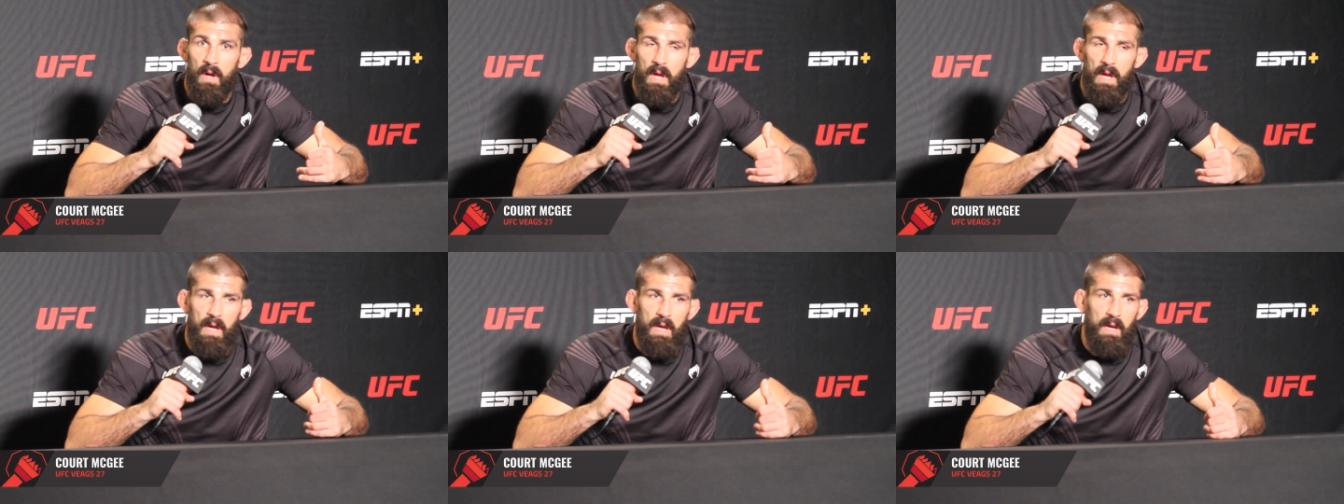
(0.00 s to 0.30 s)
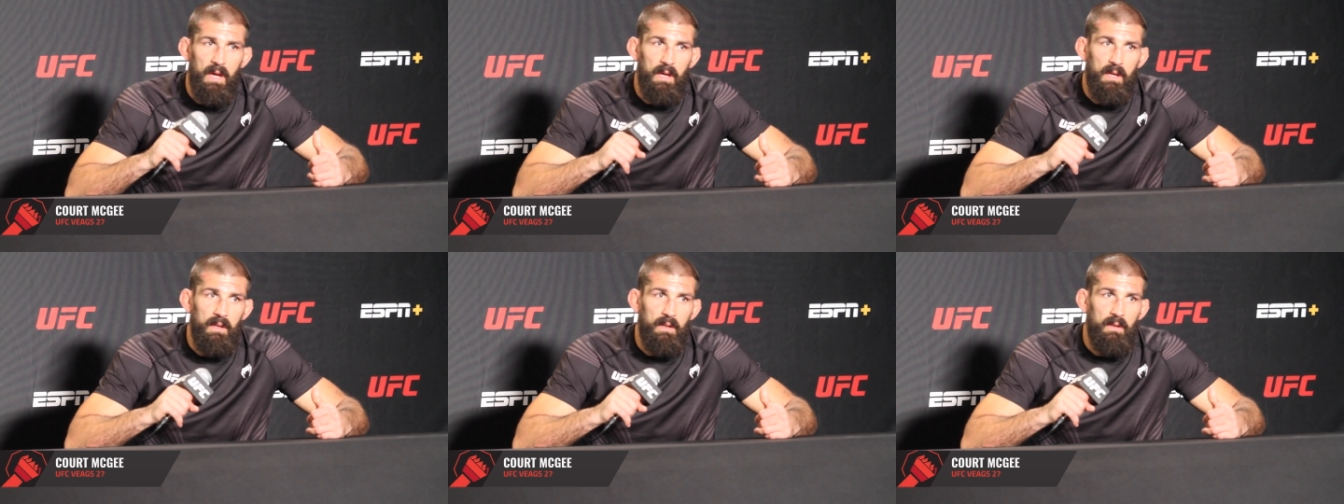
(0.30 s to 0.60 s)

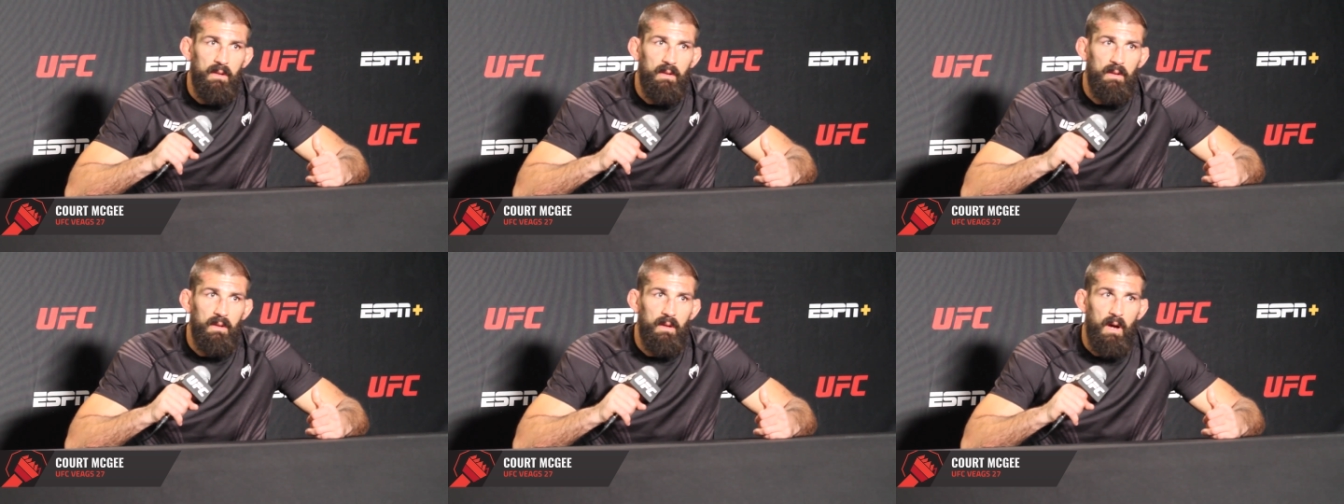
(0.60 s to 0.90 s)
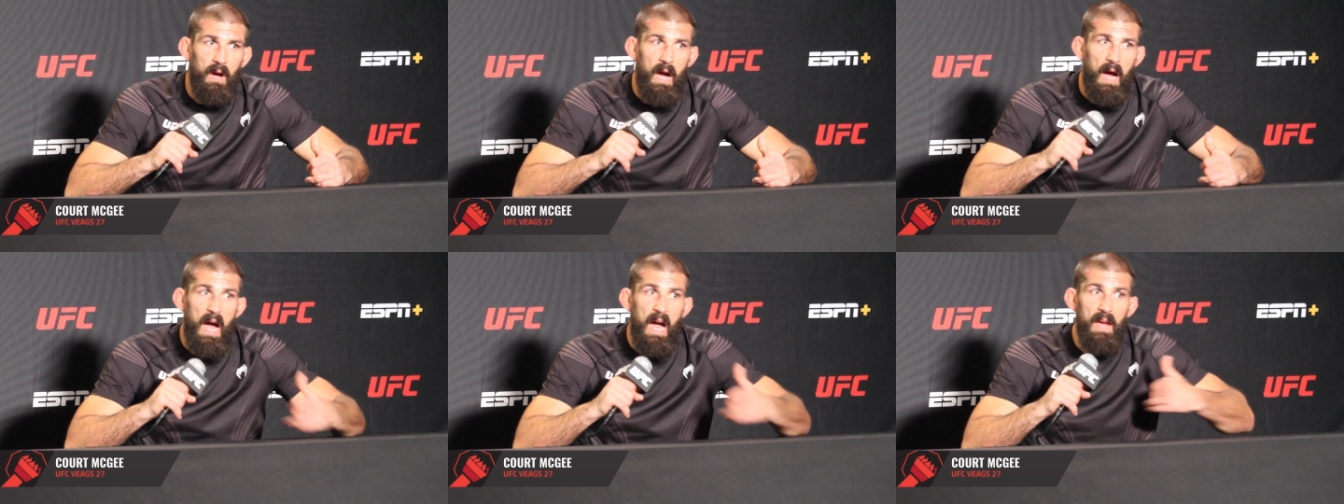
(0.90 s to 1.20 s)
And
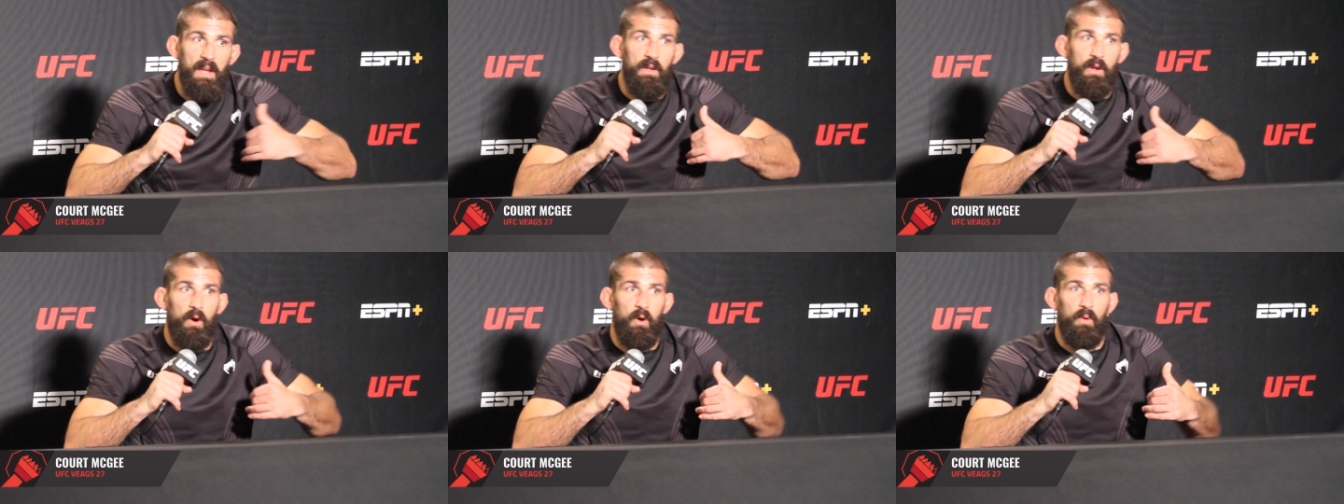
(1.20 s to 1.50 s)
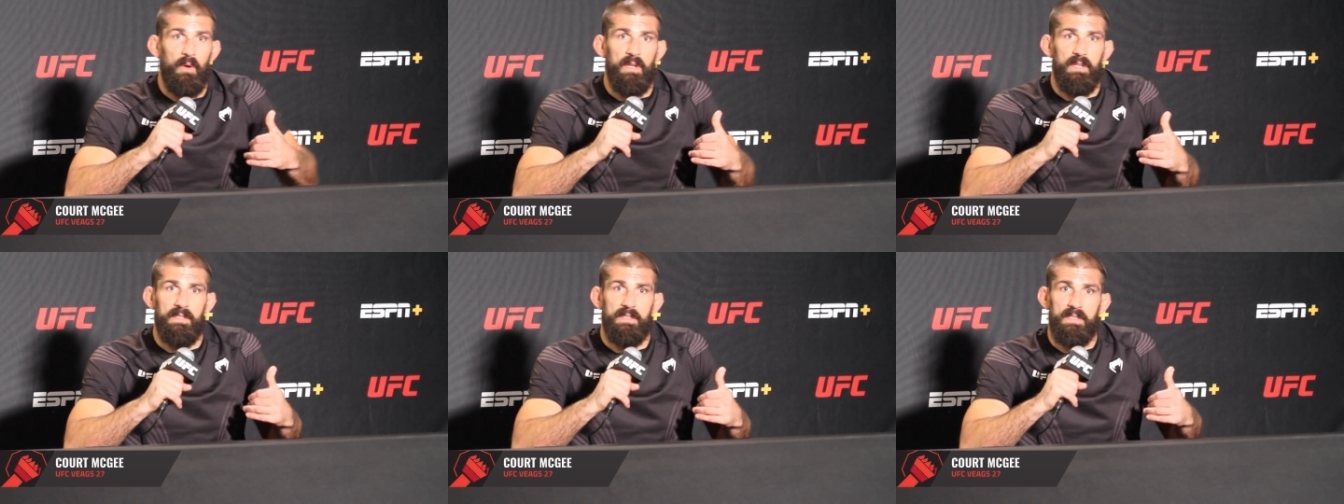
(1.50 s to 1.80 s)
I
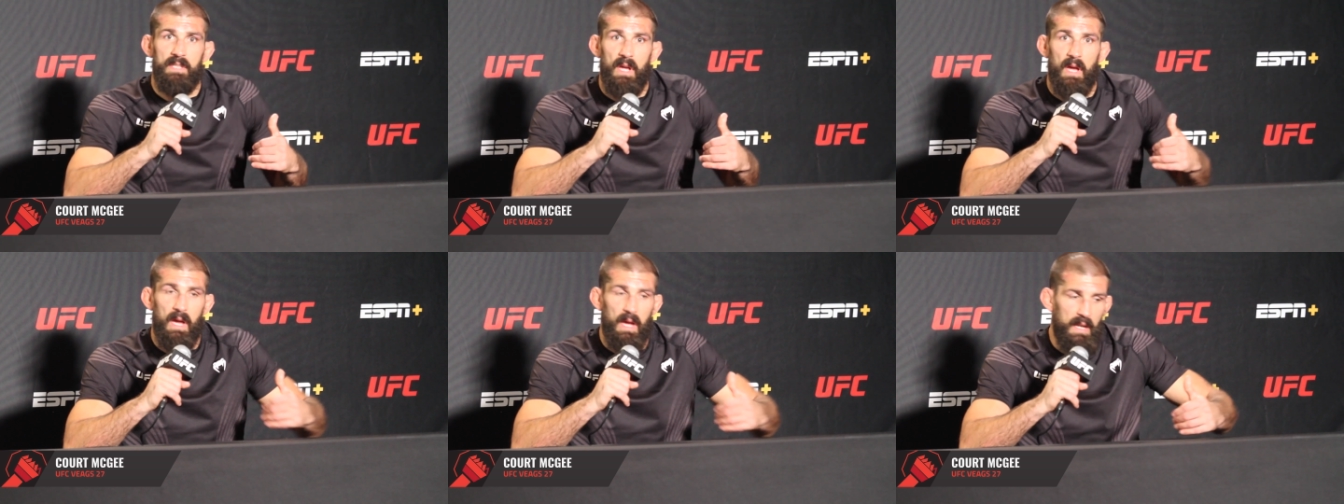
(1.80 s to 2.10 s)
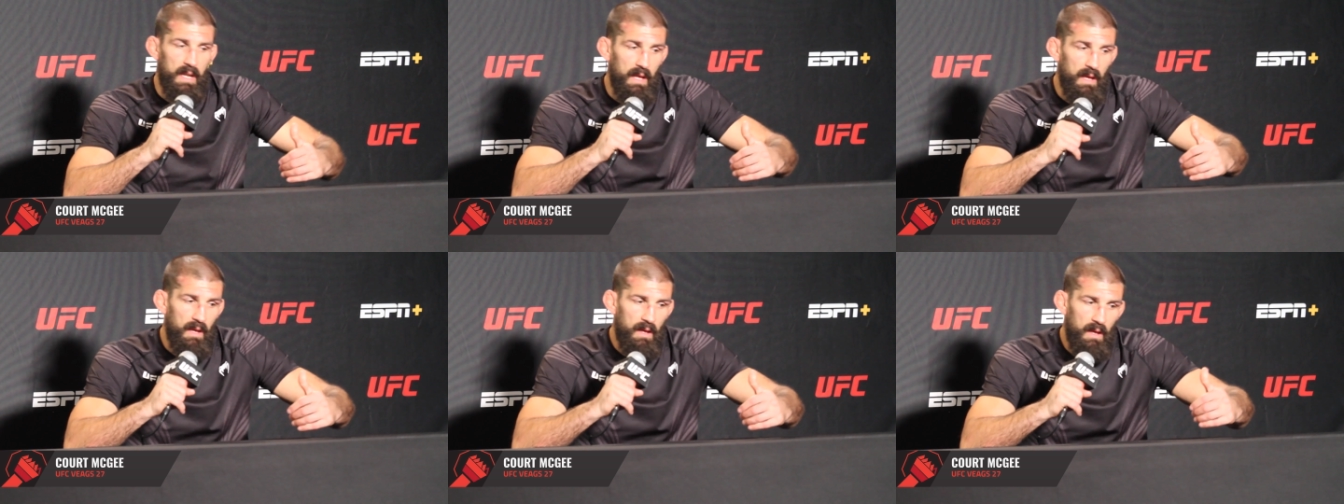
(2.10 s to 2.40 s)
know
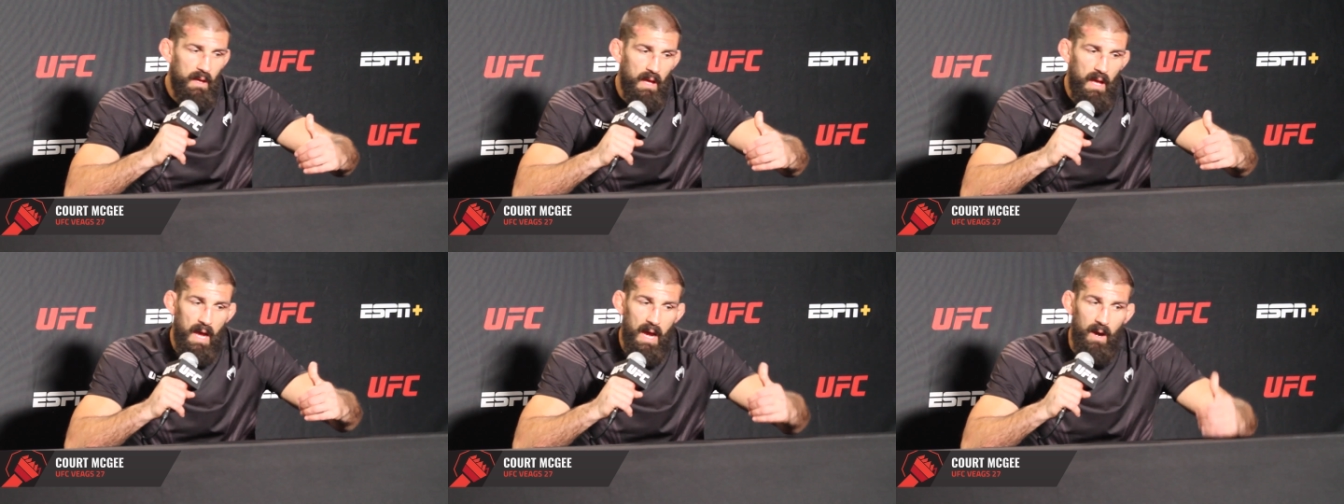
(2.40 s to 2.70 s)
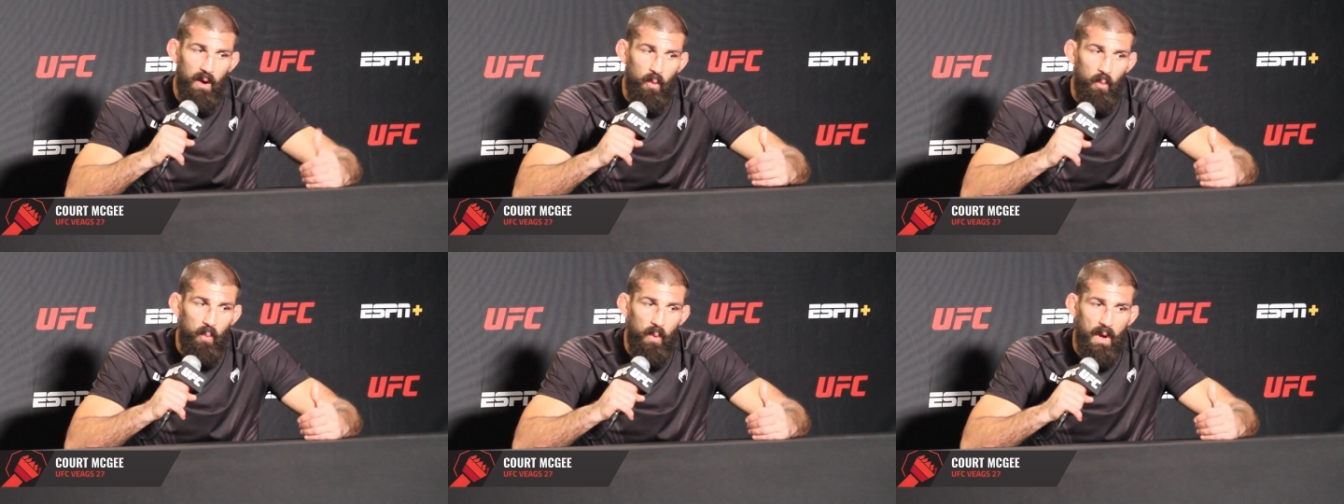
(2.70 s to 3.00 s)
inside
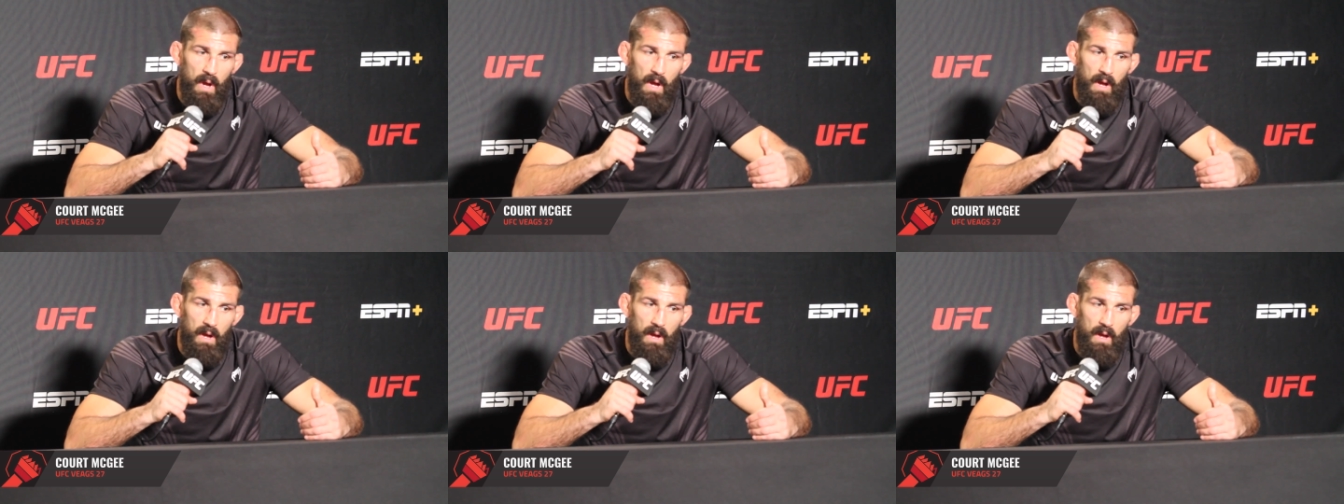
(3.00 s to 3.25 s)
how,